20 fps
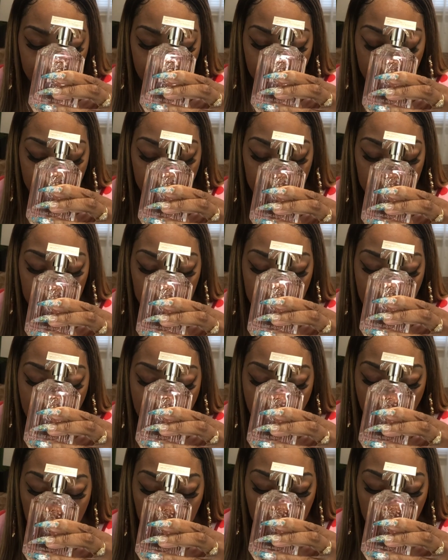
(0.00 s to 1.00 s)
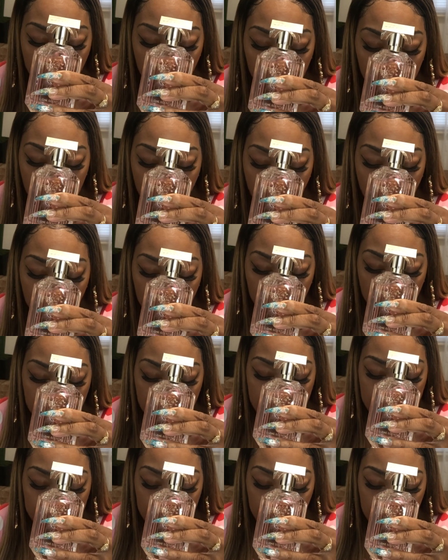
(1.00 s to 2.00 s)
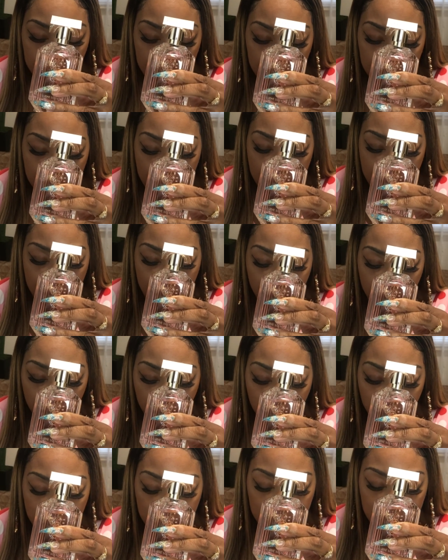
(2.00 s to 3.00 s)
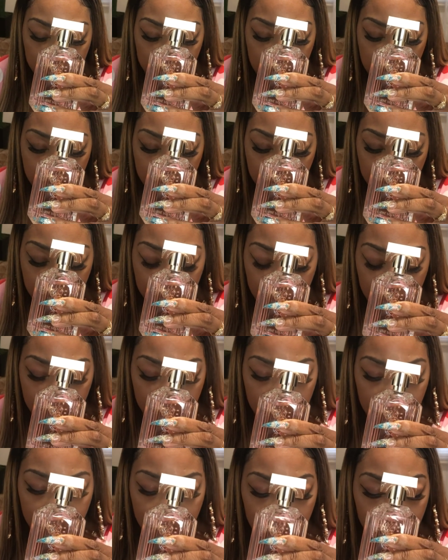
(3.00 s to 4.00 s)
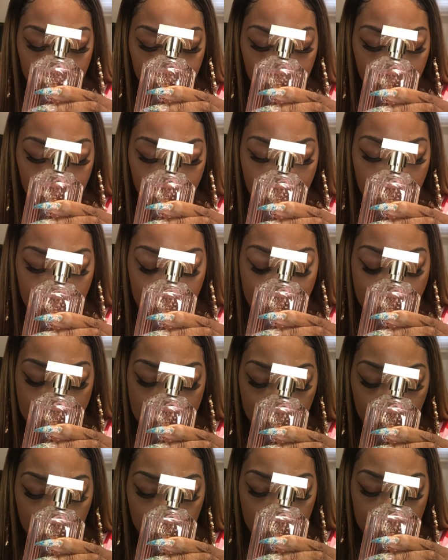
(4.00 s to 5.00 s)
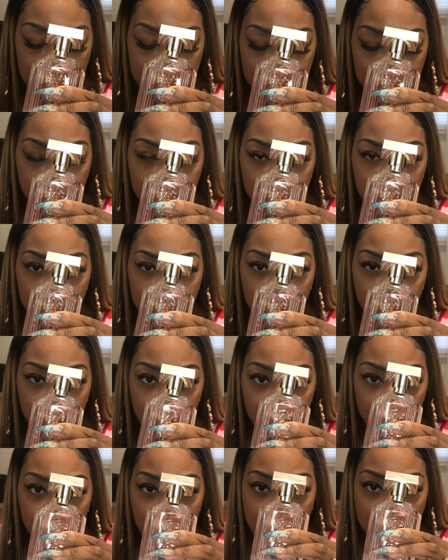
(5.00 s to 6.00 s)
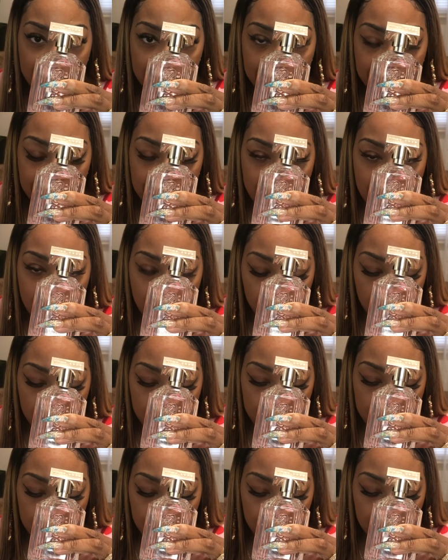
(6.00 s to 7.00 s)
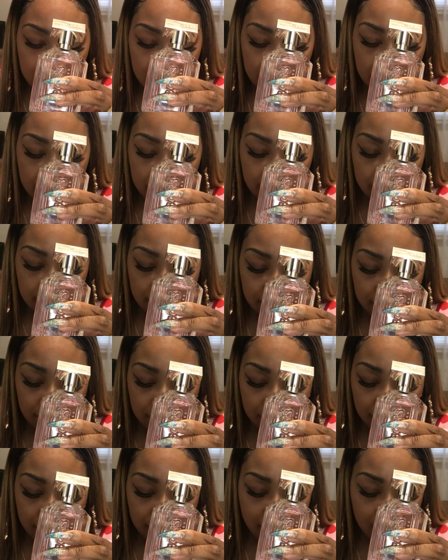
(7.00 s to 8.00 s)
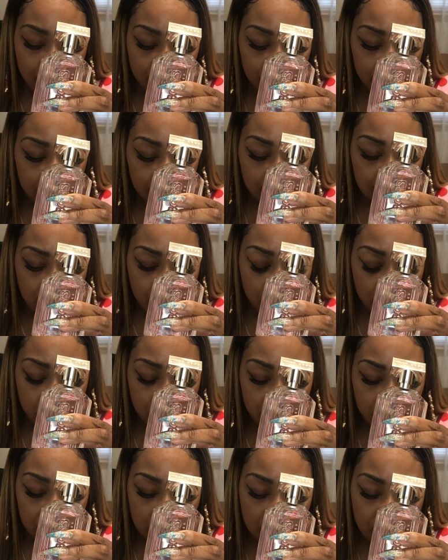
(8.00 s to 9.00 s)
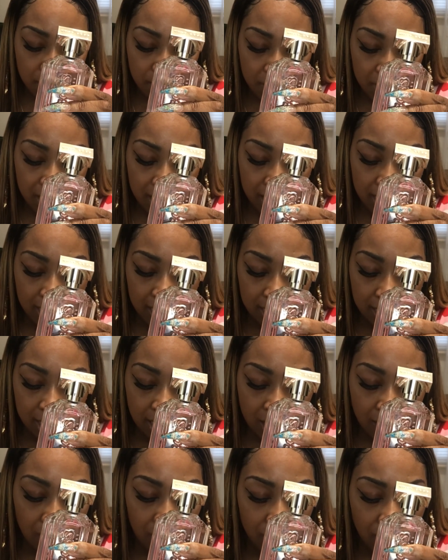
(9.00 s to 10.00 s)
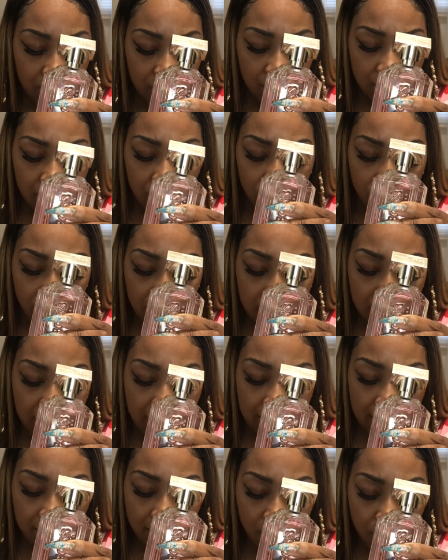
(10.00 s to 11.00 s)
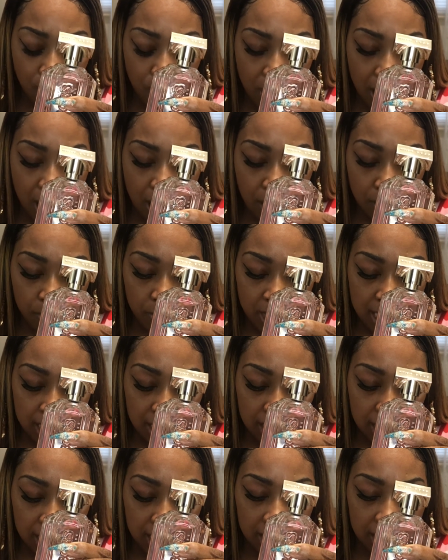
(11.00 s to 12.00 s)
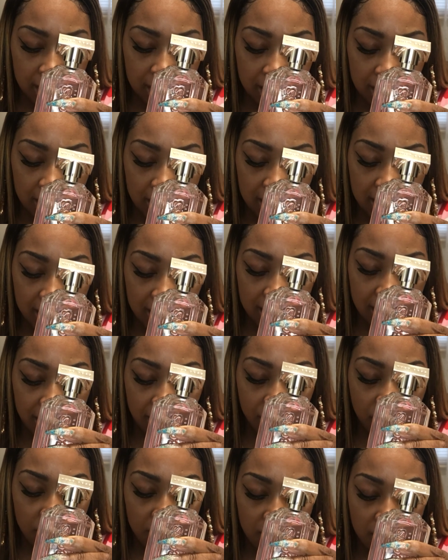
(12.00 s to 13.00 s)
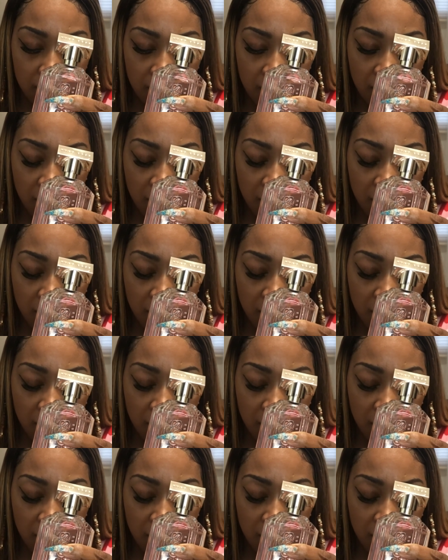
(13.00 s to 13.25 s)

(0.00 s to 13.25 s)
The top notes are peaches and freesia. I like peaches. Do you guys like peaches? They're so yummy. So when I hear the word peaches, this giving me